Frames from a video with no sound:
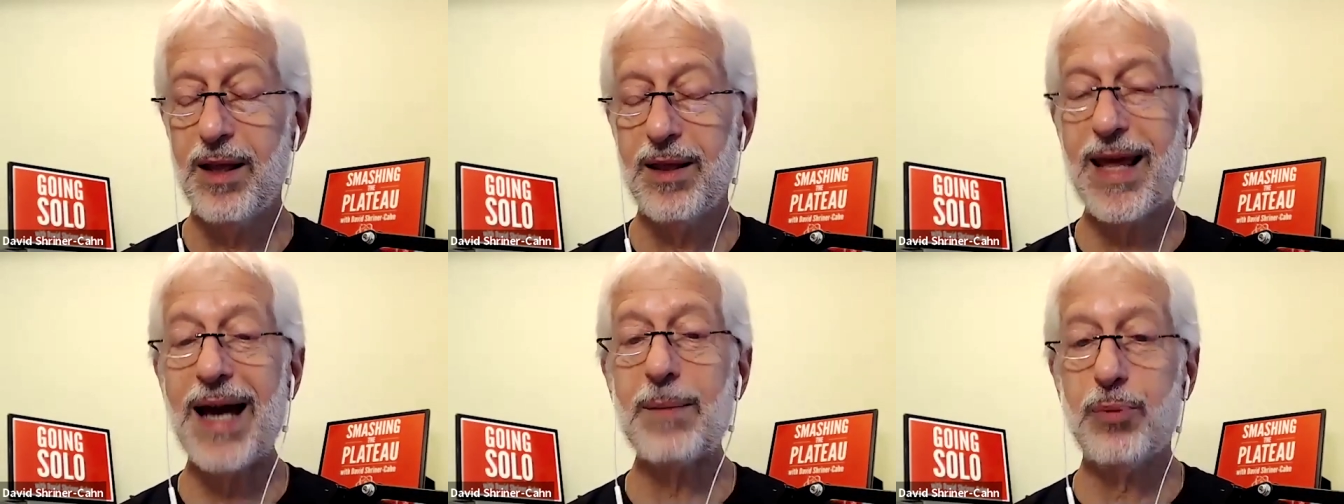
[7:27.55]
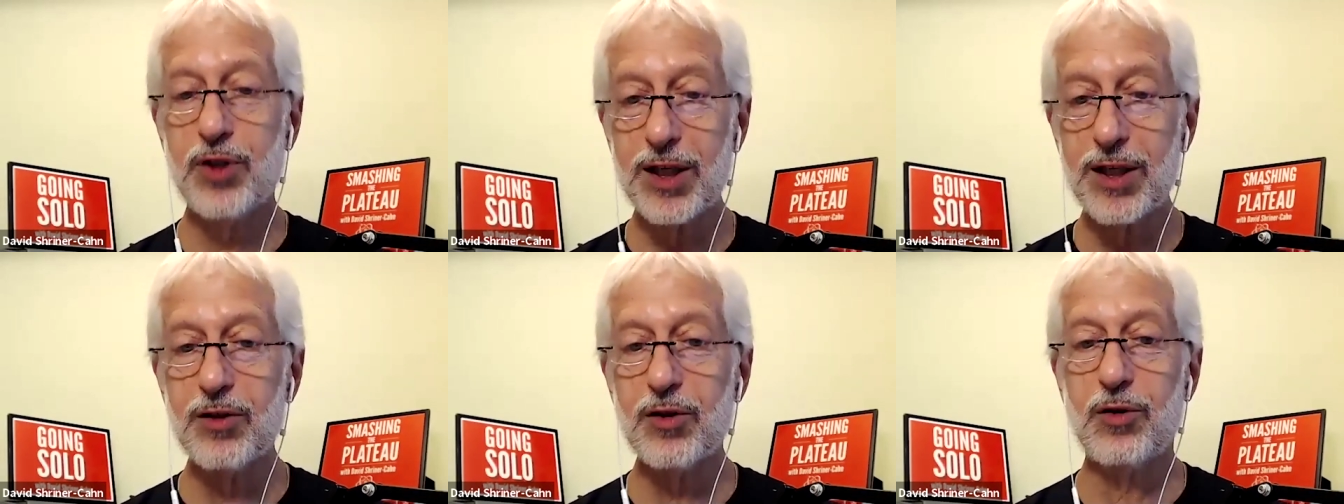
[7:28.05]
that
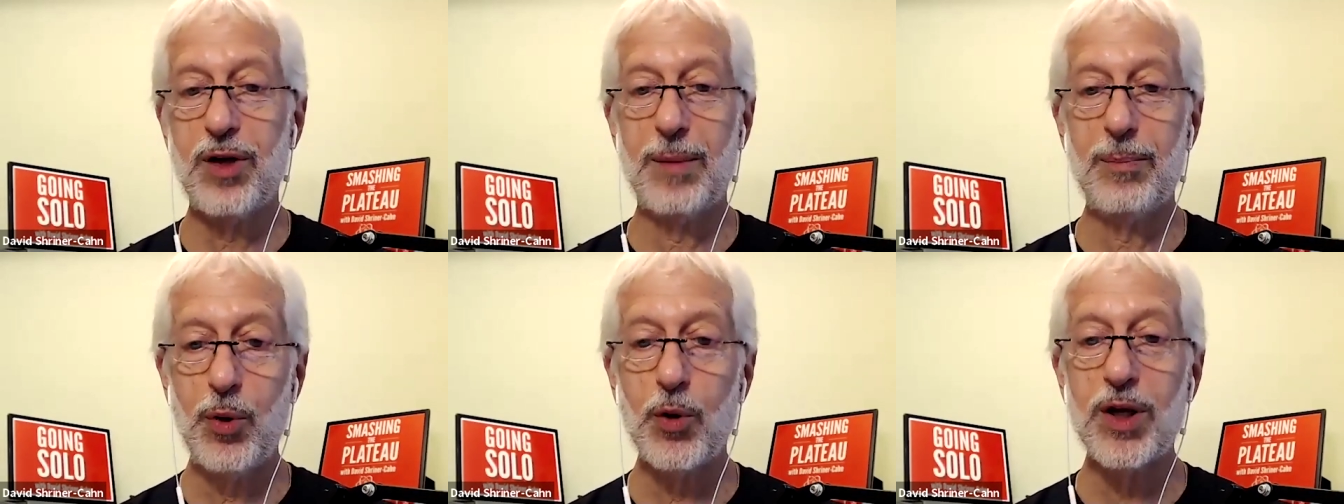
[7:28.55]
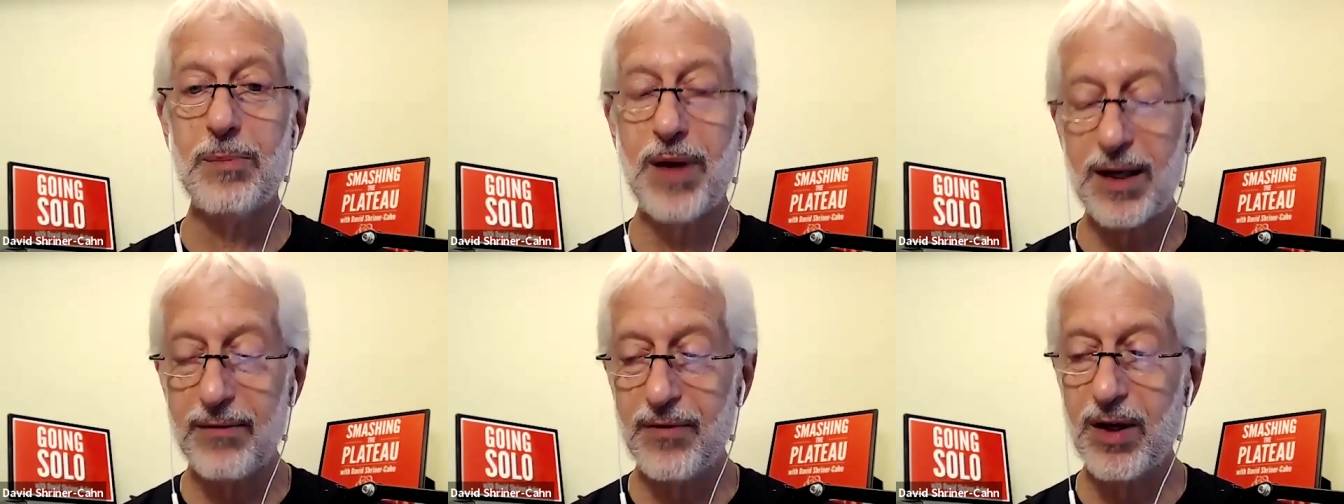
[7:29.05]
particular employee
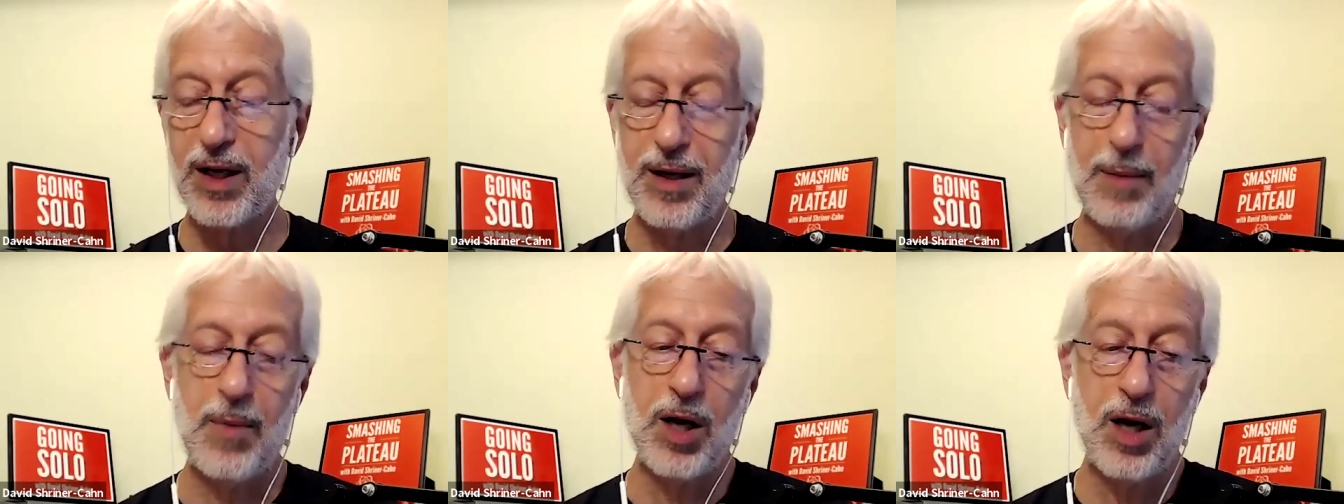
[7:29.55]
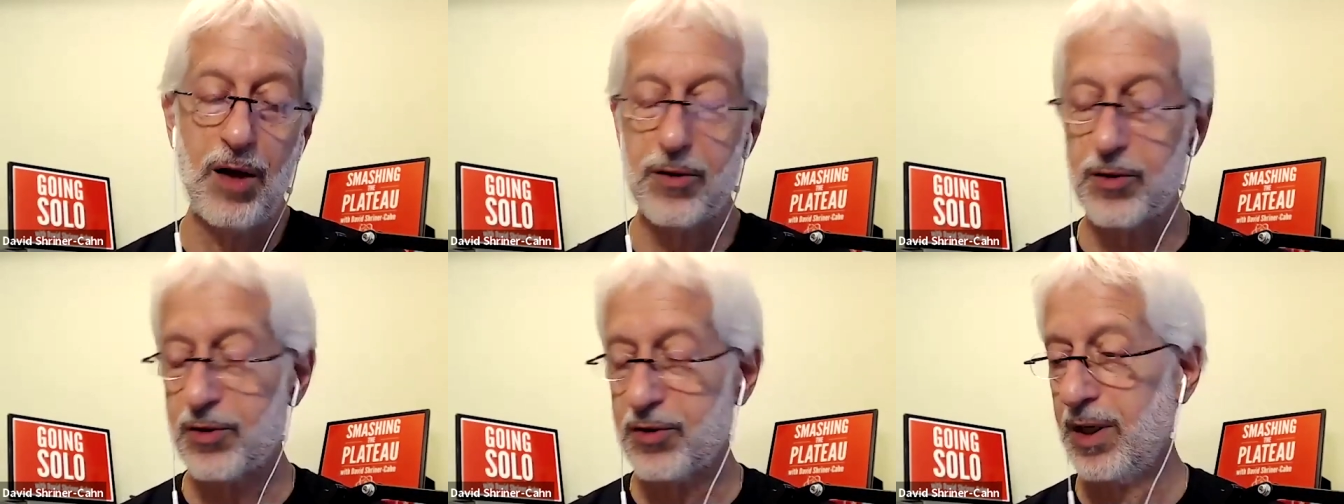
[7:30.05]
benefit among
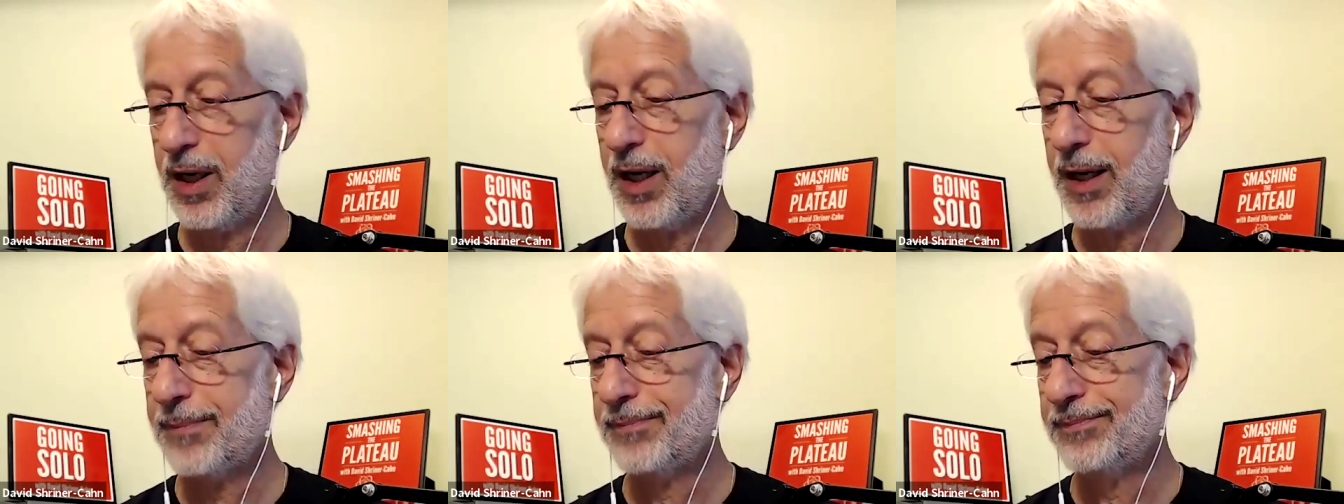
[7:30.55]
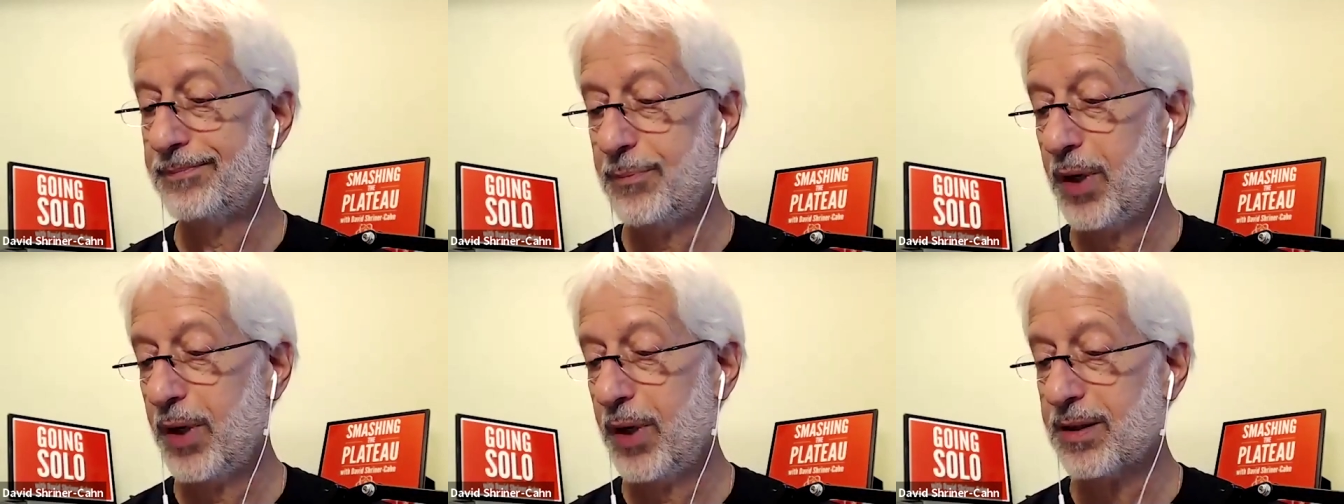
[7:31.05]
others um,
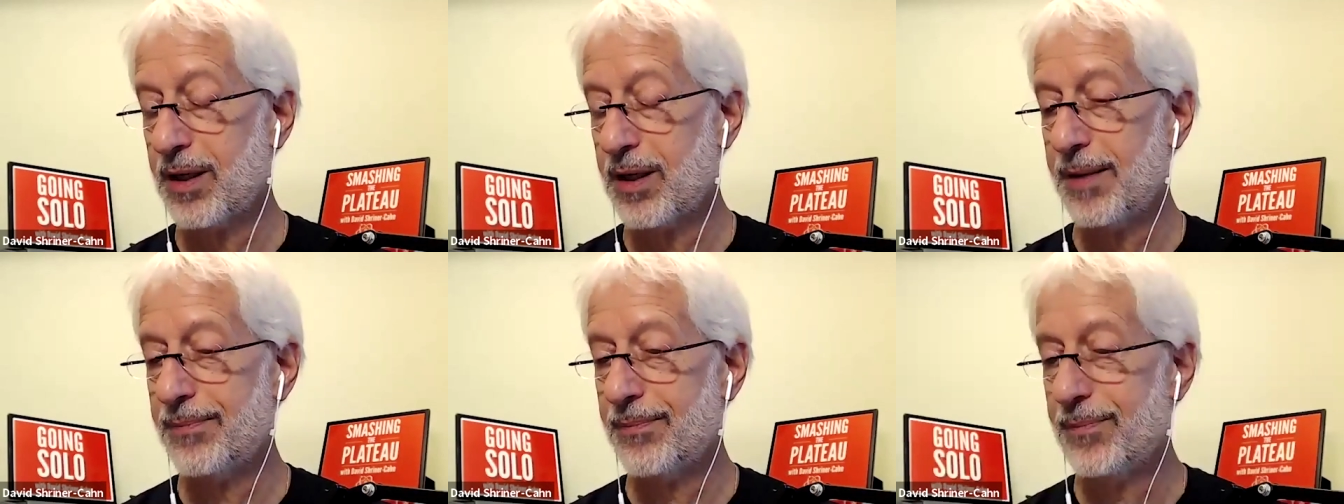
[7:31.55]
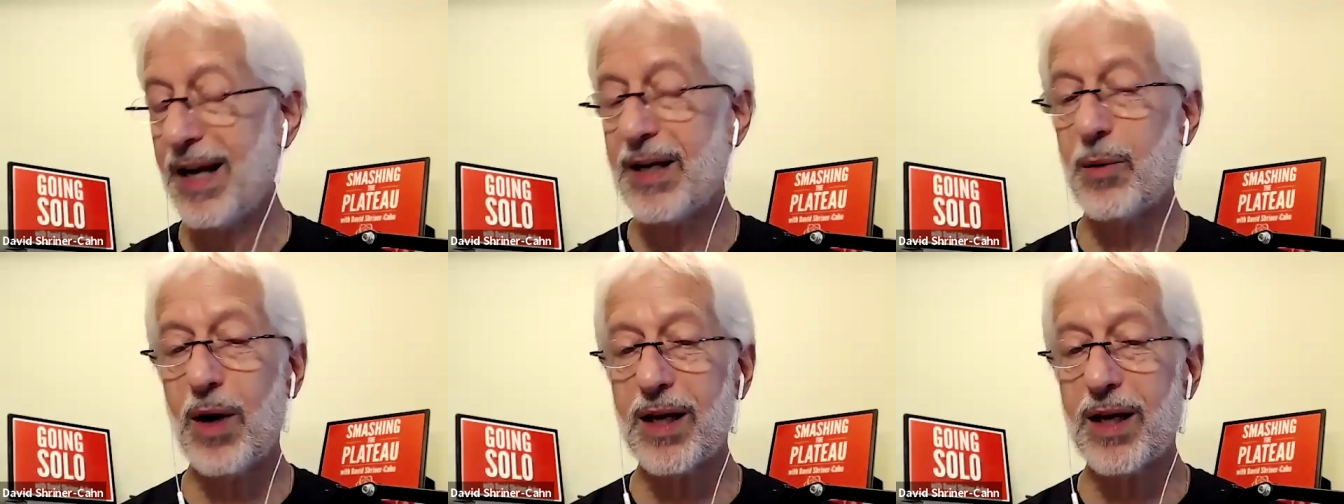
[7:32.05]
but um, but
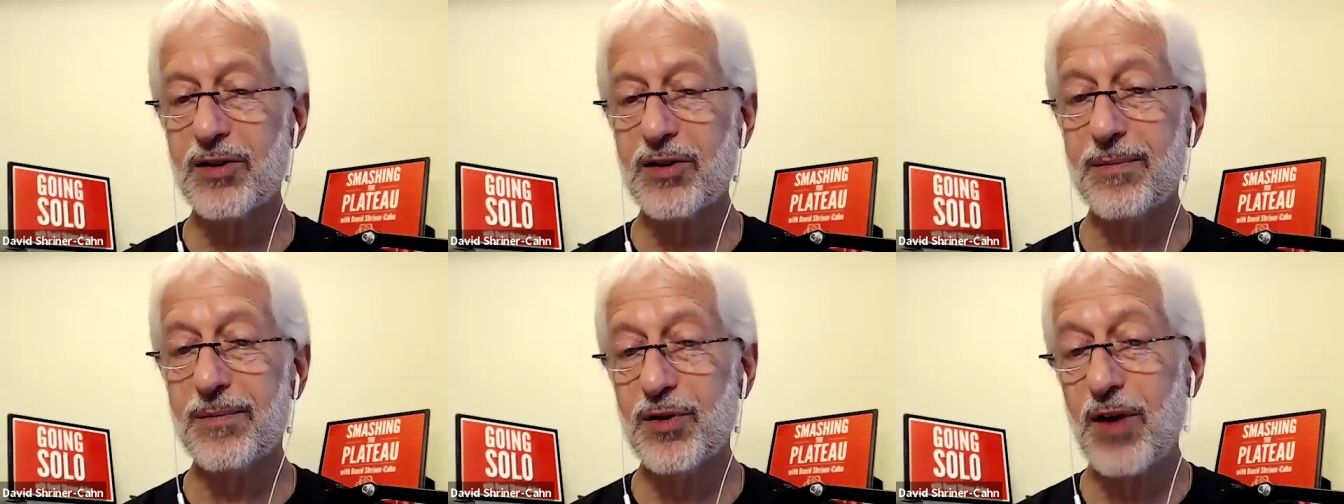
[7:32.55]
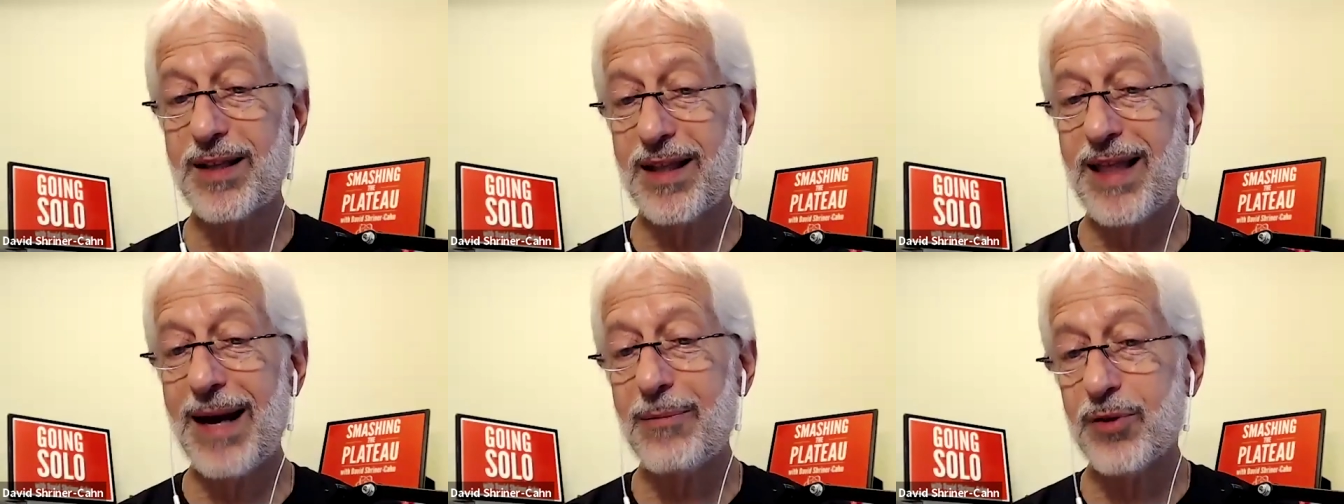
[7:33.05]
anyway so, and so
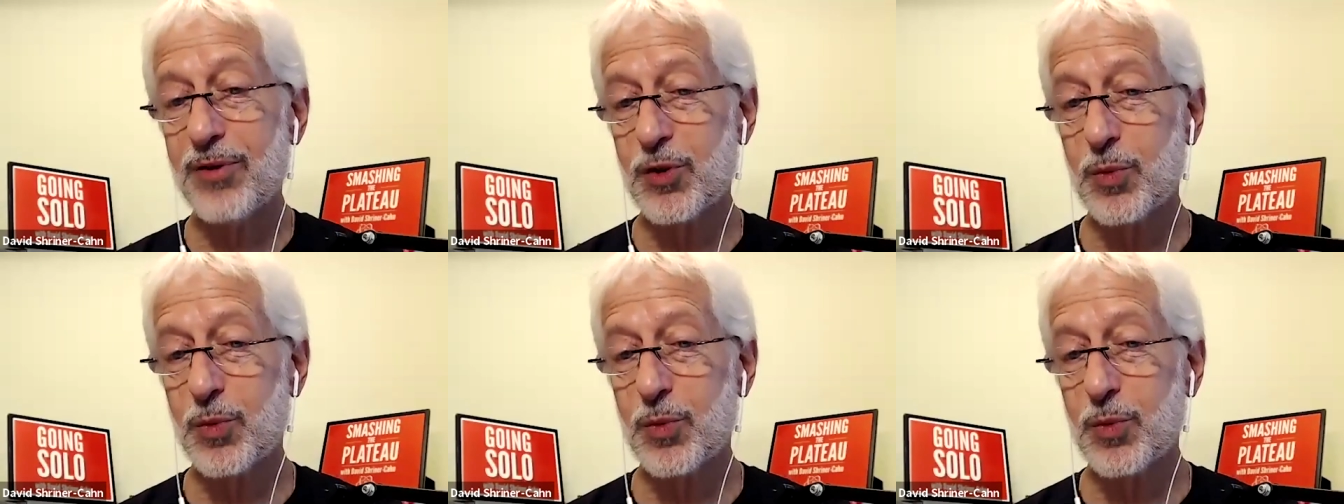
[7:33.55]
I, I will tell the,